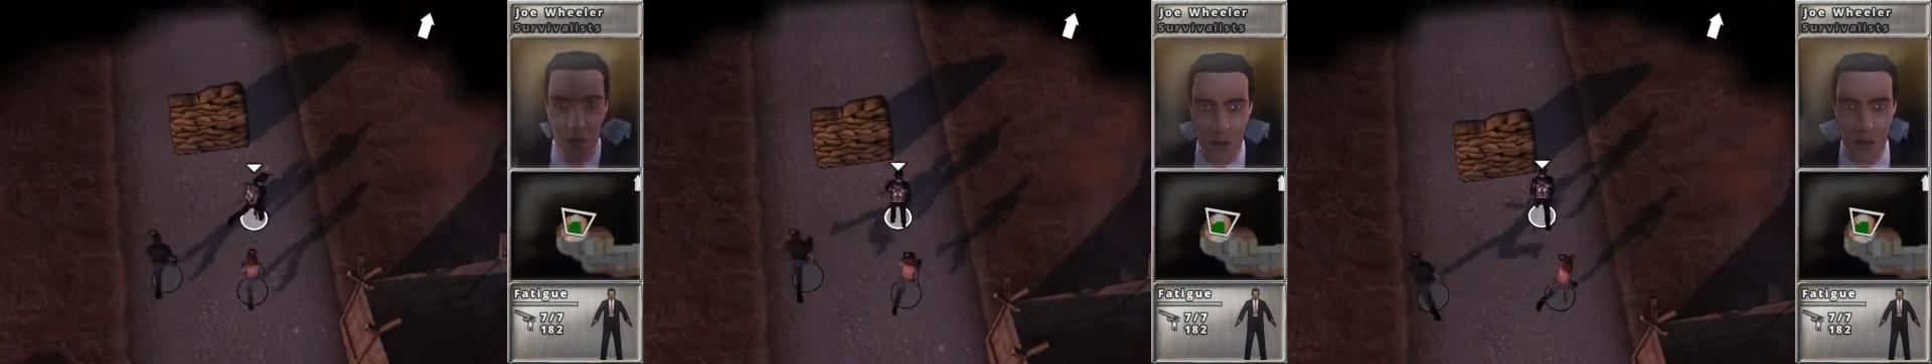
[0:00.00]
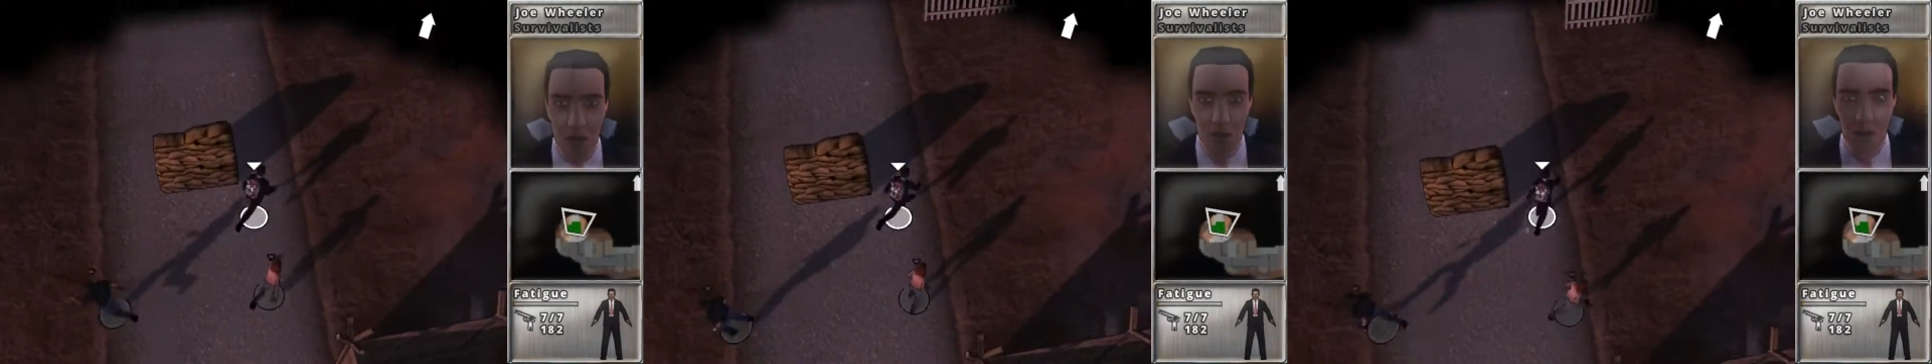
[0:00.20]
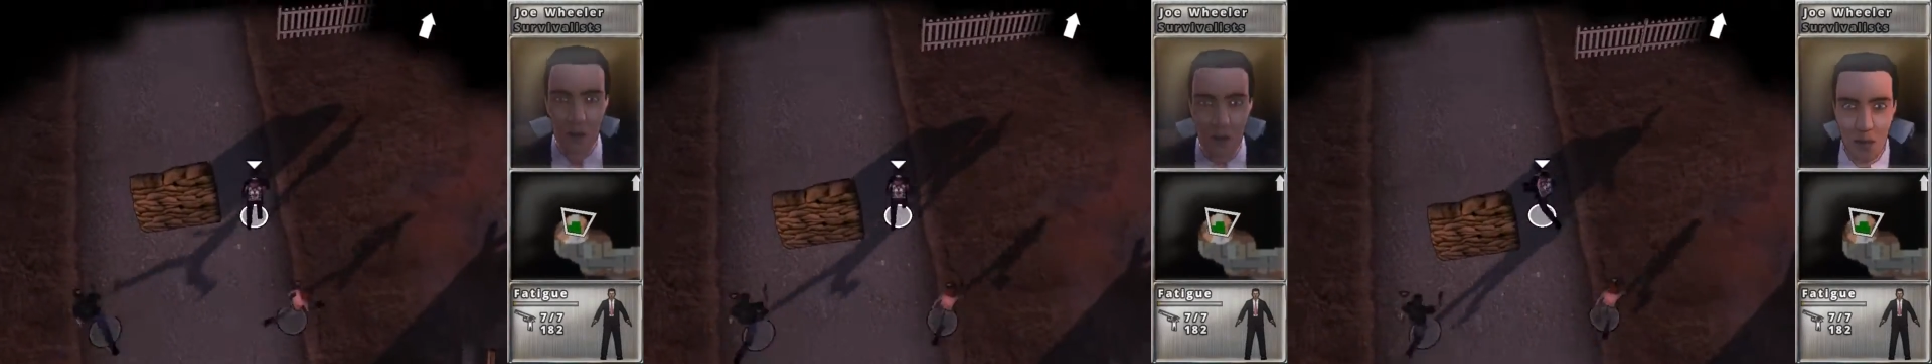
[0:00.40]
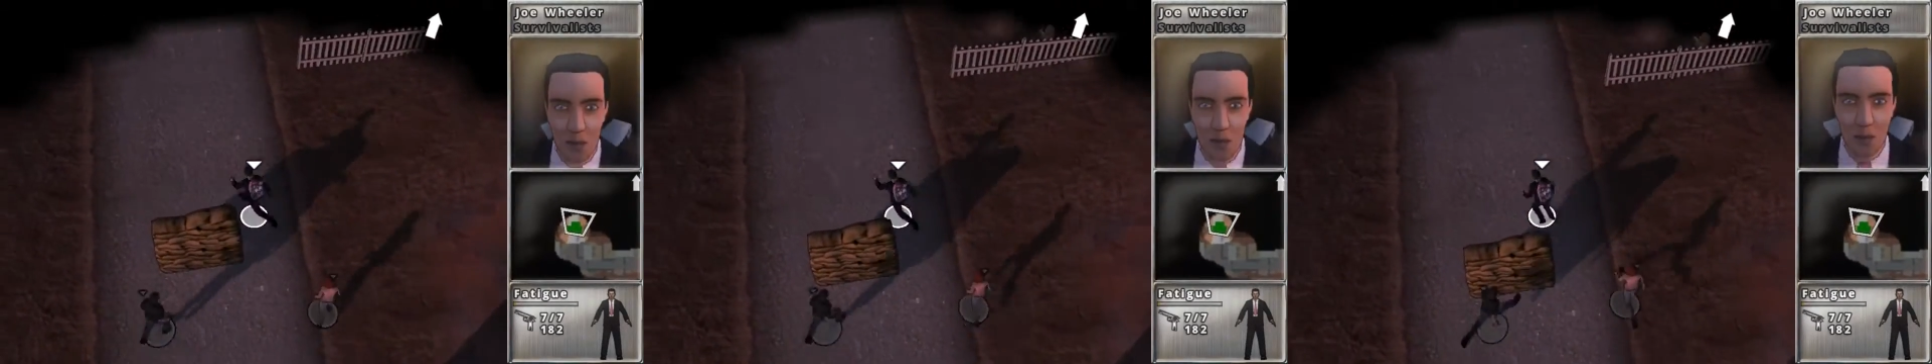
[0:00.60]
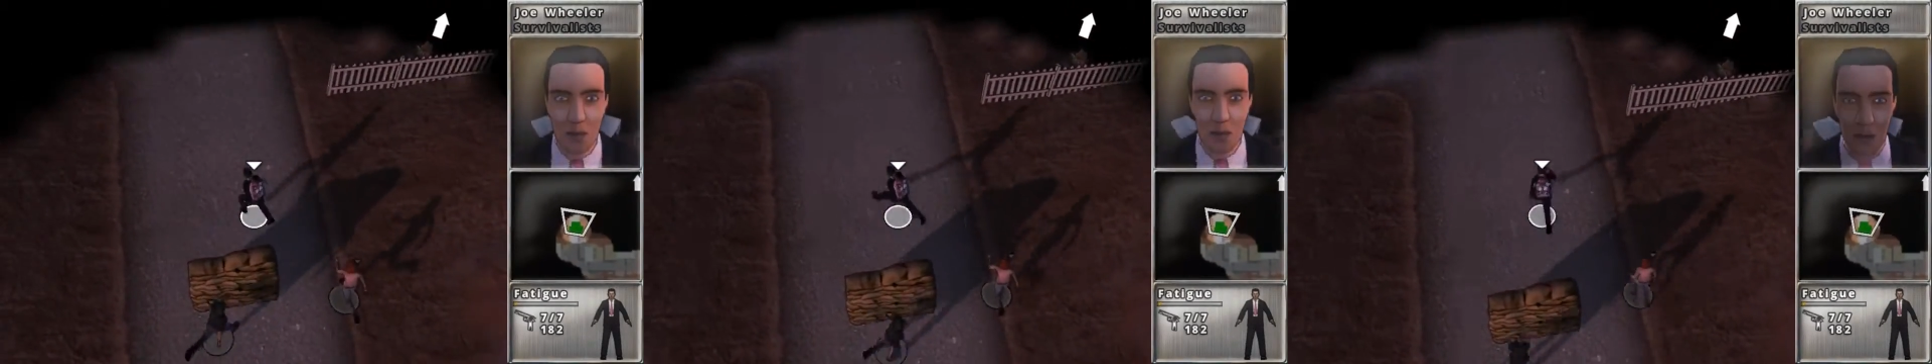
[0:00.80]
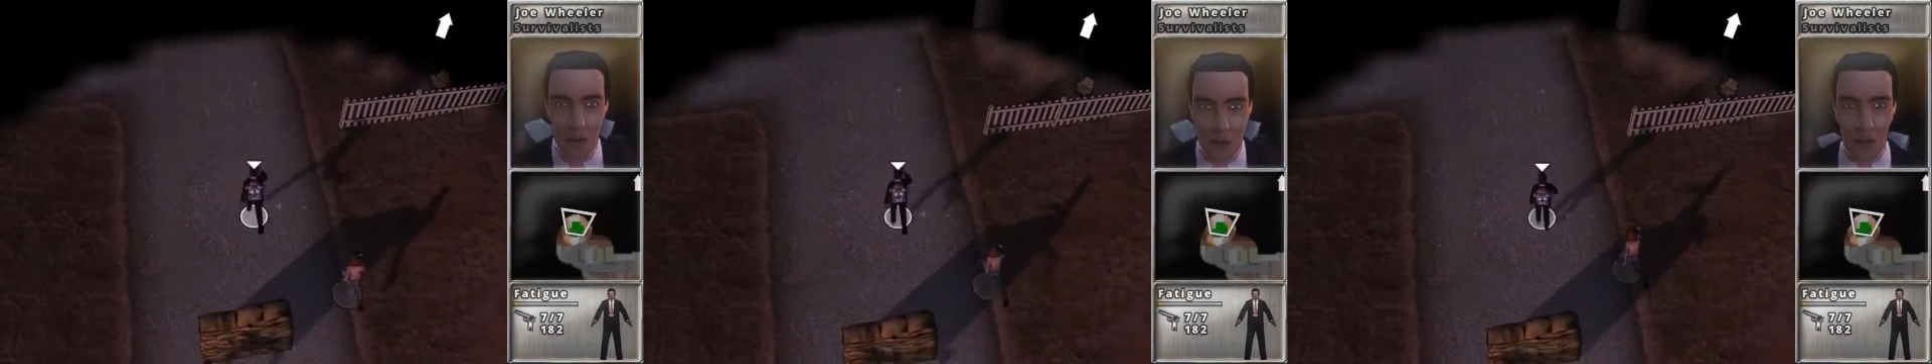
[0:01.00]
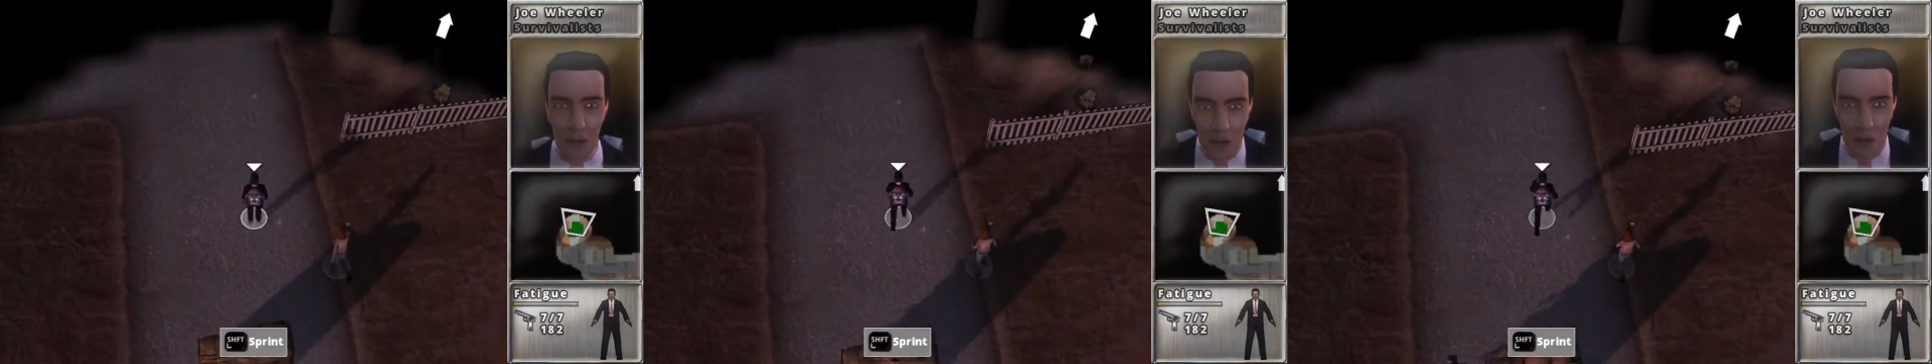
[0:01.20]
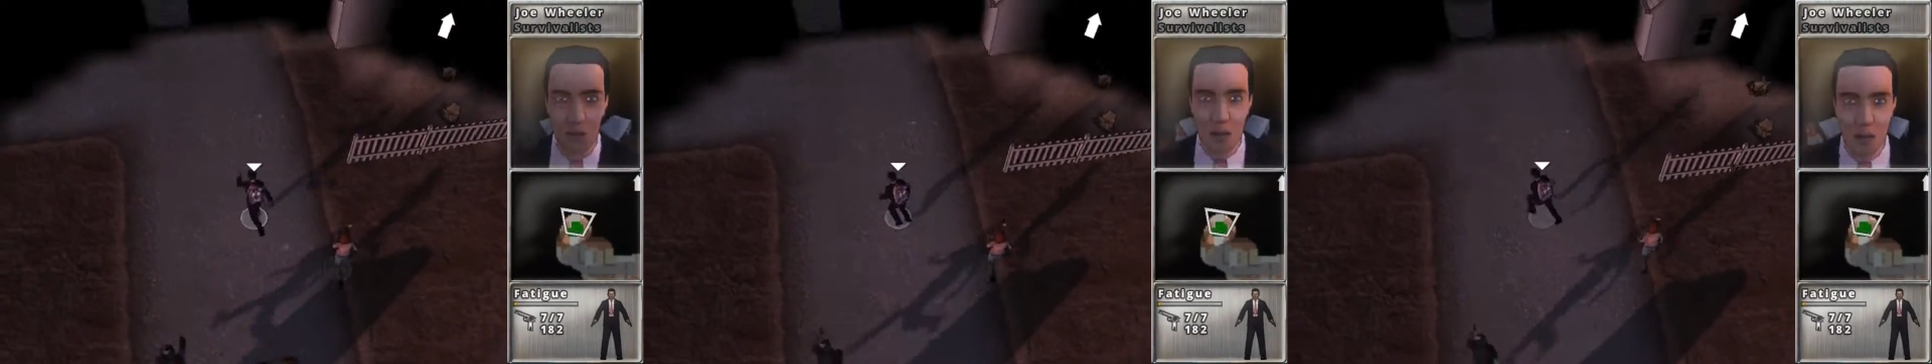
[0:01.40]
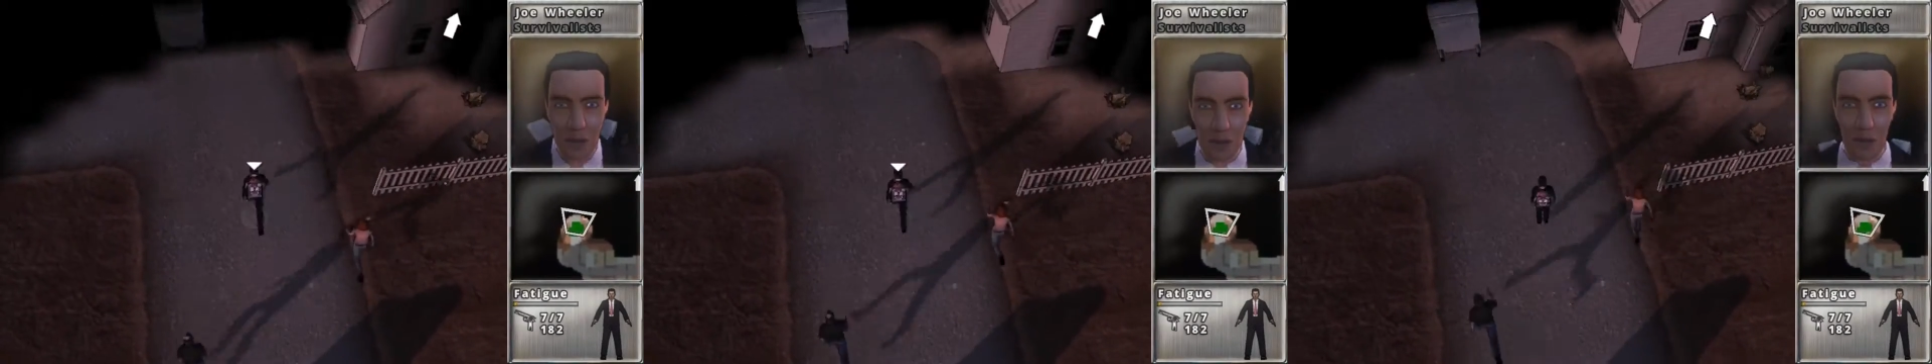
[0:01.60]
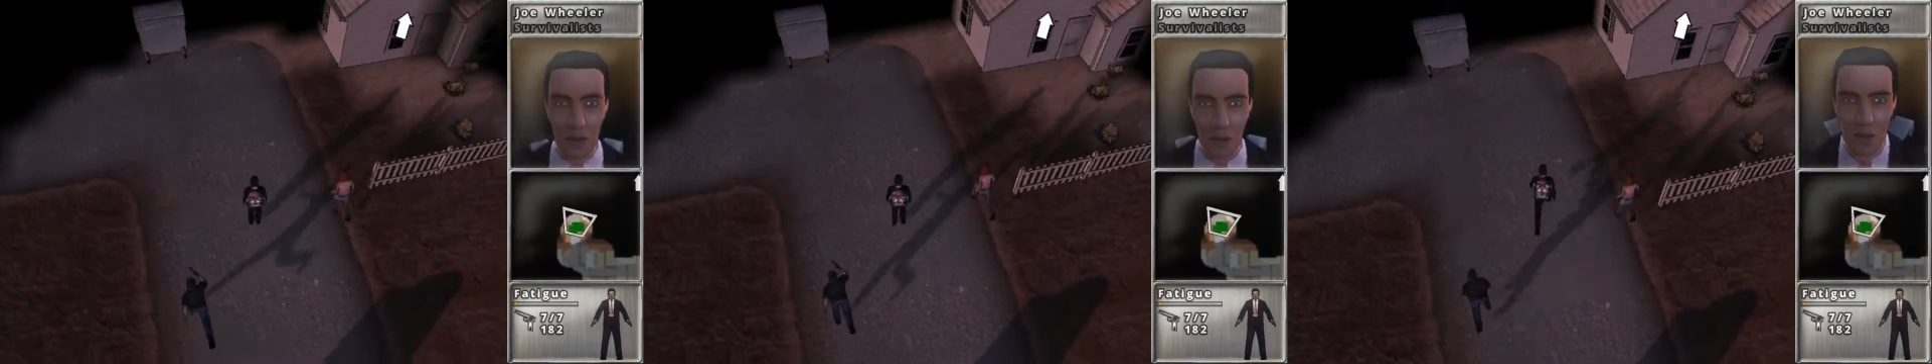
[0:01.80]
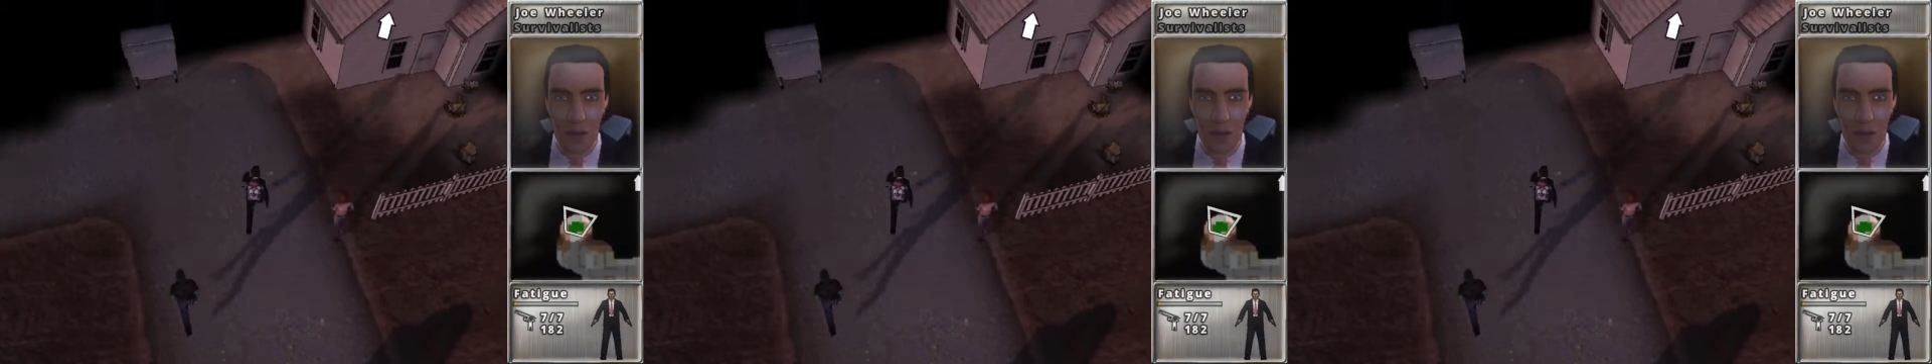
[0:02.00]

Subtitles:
characters later on in the game,